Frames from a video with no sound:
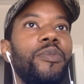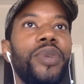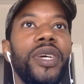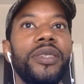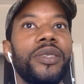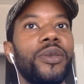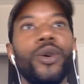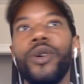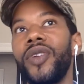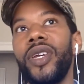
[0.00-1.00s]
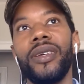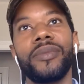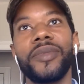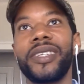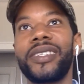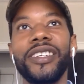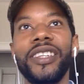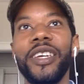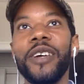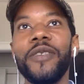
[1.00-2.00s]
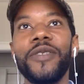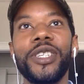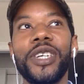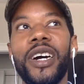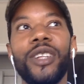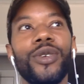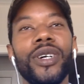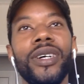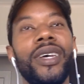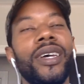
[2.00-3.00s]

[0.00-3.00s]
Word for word: big story essentially of a genre